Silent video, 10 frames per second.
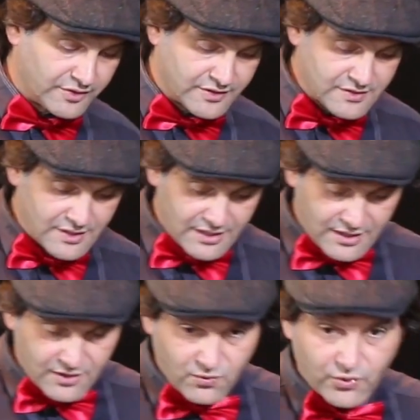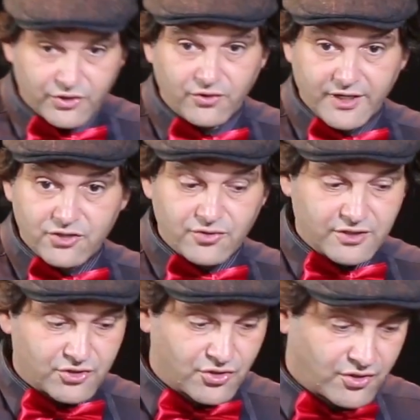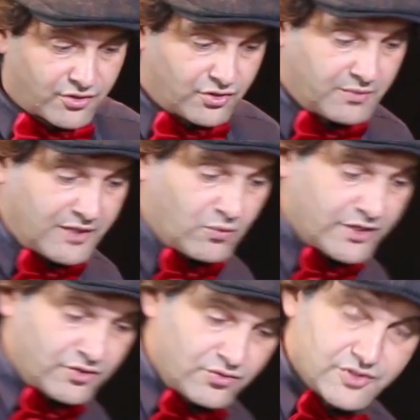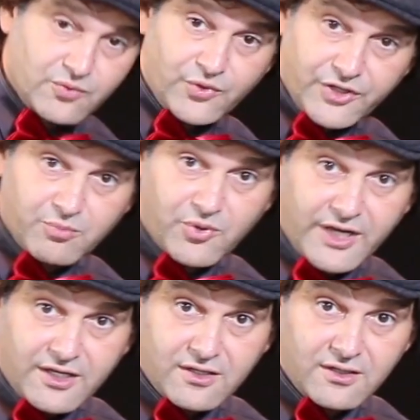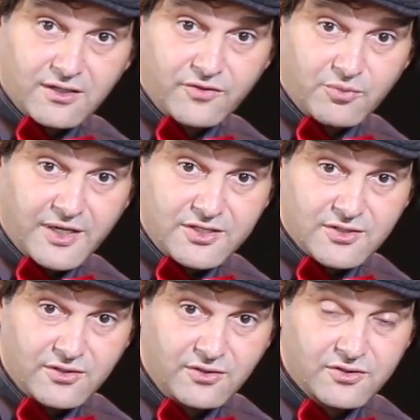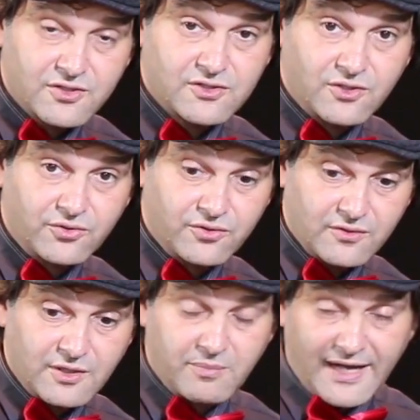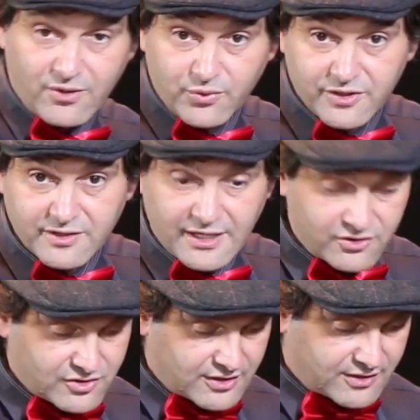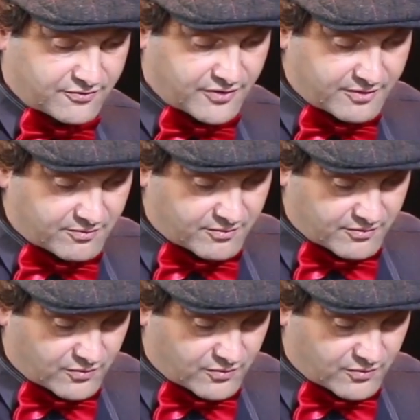is, when you're entering the turn, you might want to use the rear brake of your bicycle to slow the back wheel down so that the front